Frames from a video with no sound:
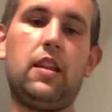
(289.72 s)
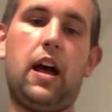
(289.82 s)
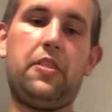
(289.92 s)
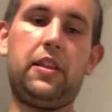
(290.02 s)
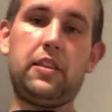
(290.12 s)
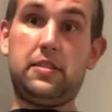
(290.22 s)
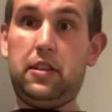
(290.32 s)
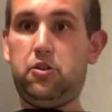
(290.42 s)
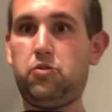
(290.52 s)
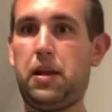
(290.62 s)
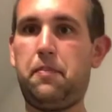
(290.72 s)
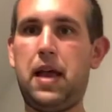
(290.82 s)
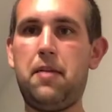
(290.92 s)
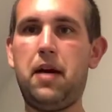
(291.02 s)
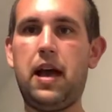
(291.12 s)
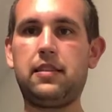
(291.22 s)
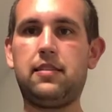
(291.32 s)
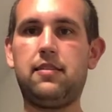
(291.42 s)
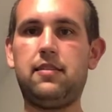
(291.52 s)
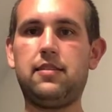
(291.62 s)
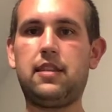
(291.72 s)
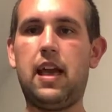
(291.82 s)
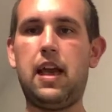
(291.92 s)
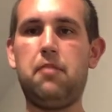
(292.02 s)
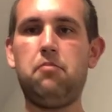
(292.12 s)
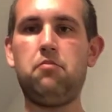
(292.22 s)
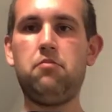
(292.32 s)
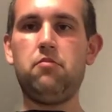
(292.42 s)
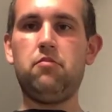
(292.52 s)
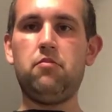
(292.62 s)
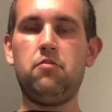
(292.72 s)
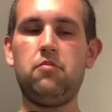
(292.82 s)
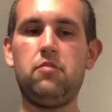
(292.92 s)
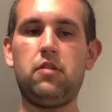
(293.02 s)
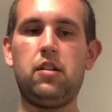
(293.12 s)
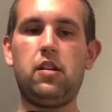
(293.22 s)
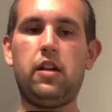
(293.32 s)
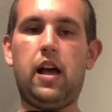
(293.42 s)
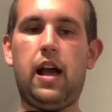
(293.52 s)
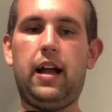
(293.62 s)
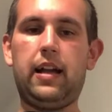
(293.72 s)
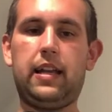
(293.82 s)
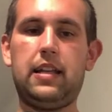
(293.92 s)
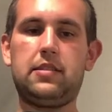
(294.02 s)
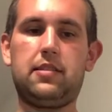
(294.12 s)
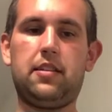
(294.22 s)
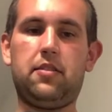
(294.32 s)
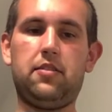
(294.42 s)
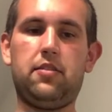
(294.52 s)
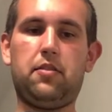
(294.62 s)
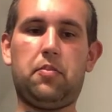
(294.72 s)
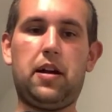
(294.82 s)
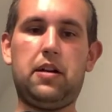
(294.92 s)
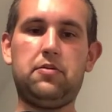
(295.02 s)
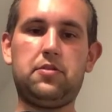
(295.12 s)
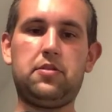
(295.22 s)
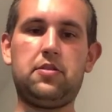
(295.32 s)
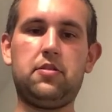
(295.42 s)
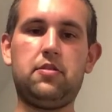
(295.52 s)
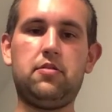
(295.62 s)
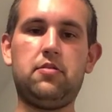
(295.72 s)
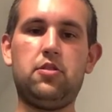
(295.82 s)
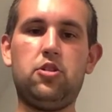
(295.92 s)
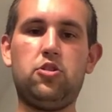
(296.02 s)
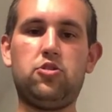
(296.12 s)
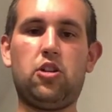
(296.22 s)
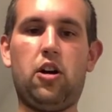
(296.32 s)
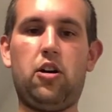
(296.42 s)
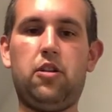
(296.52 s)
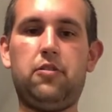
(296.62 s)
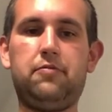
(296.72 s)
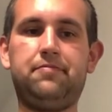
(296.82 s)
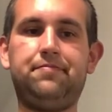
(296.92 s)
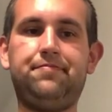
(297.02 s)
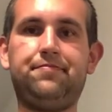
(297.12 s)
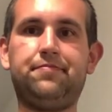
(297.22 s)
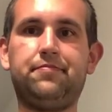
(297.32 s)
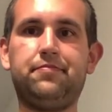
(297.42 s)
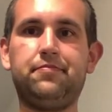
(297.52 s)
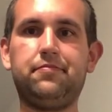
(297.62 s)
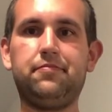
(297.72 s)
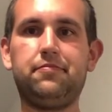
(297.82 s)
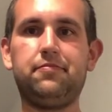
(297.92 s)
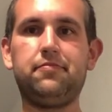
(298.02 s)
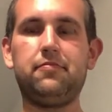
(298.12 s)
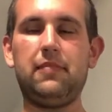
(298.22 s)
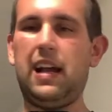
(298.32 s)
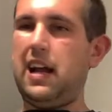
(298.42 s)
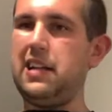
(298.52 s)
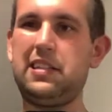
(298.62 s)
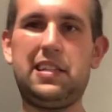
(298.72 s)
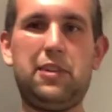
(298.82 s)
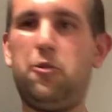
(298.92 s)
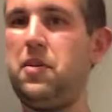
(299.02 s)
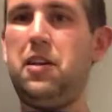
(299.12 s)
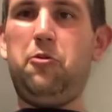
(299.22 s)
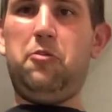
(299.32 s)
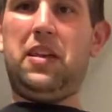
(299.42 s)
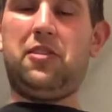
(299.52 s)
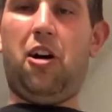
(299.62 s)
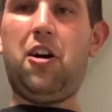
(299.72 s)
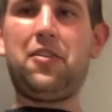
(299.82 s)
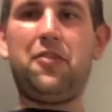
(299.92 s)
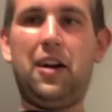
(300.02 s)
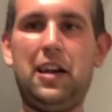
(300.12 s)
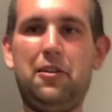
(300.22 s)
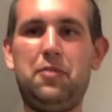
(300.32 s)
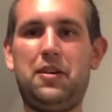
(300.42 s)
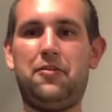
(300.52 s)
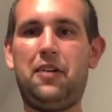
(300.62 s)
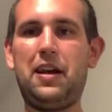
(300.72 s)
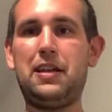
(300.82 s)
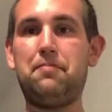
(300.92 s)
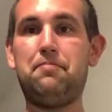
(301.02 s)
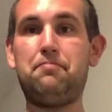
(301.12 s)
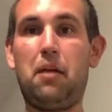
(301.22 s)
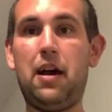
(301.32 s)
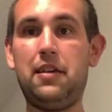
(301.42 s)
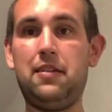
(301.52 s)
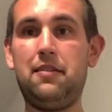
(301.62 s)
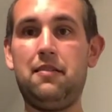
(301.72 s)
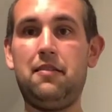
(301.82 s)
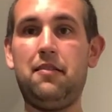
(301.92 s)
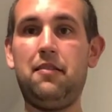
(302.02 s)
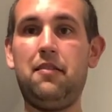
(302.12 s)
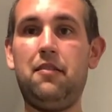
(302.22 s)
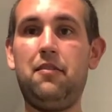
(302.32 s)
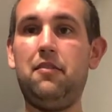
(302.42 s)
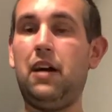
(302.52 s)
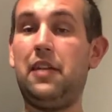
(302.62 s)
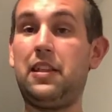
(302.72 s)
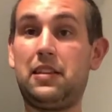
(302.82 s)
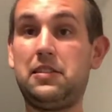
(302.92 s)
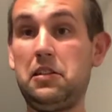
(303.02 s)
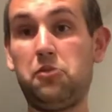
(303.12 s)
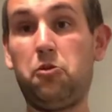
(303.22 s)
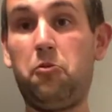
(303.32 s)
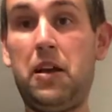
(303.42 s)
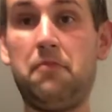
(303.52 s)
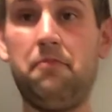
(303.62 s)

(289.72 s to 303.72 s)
I think the Steelers will get payback this game against the Browns. So Yeah, I just think it would be a dogfight. It would be a fight, but I think the Steelers will win.